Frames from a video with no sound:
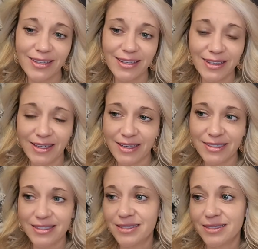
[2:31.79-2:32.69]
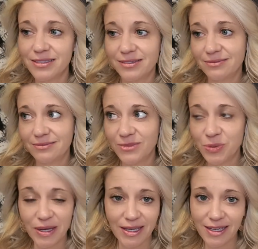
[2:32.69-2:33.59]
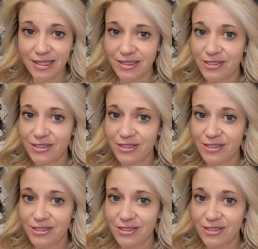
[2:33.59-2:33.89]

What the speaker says: He's sweet. He